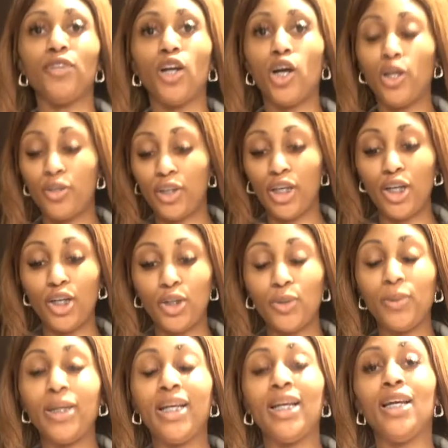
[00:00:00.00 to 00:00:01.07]
y'all
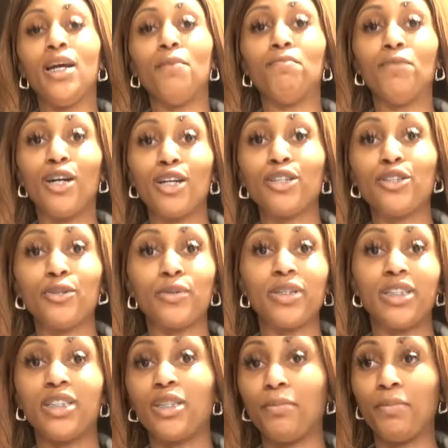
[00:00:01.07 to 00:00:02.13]
know, Marshall's
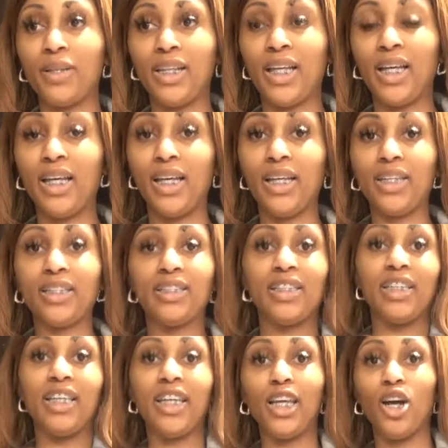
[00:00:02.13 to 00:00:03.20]
is the plug to
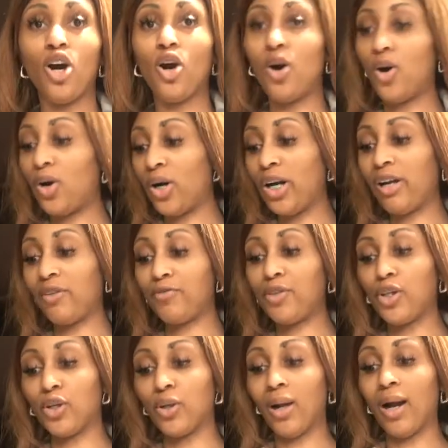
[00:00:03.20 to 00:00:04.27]
get all of
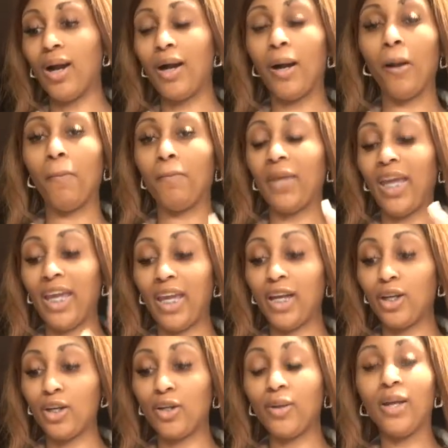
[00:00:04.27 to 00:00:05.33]
your
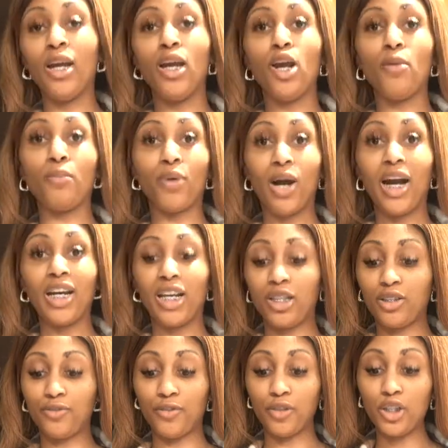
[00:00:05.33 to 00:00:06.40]
hair
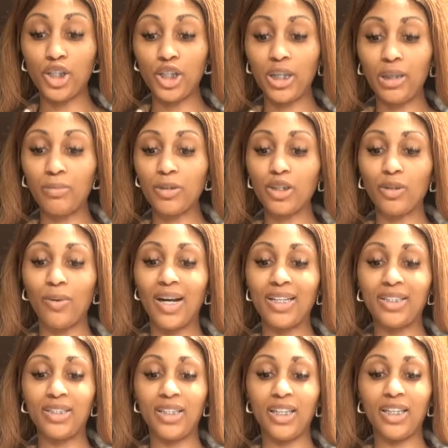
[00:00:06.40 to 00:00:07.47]
products for cheap. So I
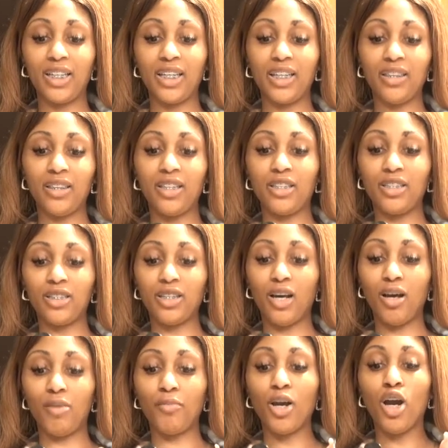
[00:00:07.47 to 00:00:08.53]
did get this
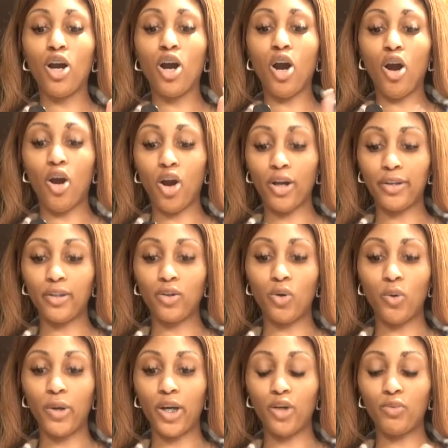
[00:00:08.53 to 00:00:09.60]
argan
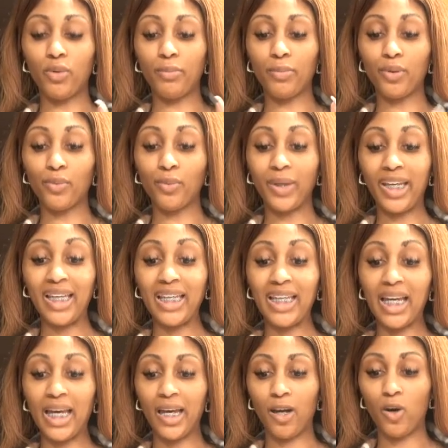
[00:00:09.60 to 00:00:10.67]
oil with
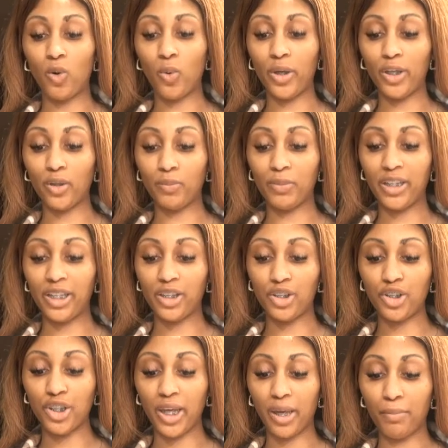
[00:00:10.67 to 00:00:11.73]
moringa oil blend
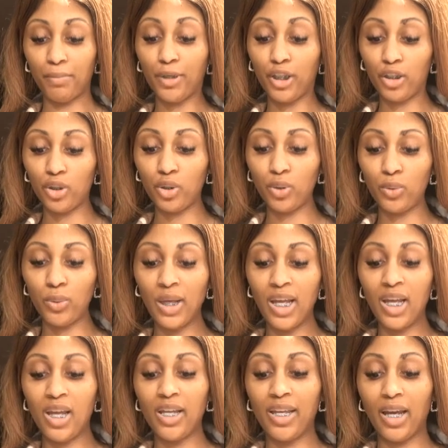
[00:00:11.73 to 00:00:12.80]
shampoo.
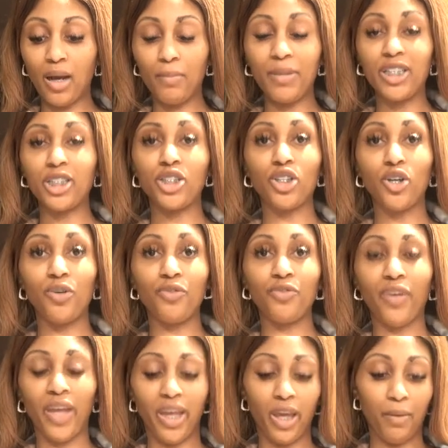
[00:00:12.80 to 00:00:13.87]
It's
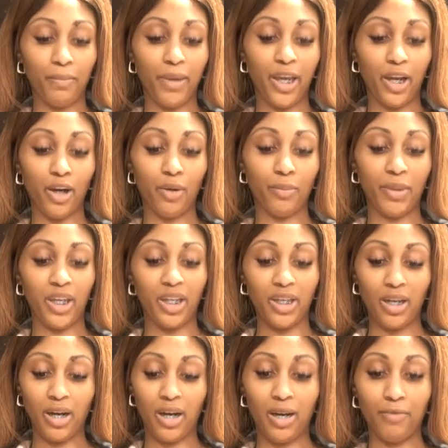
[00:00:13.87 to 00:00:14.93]
sulfate and paraben
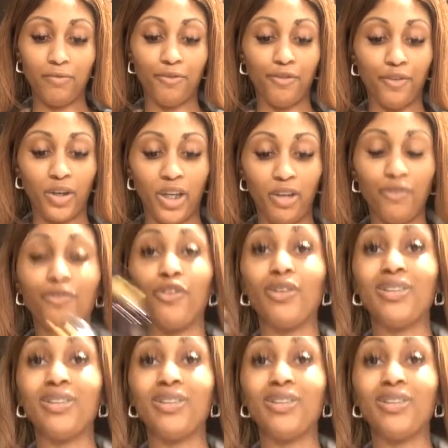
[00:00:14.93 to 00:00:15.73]
free for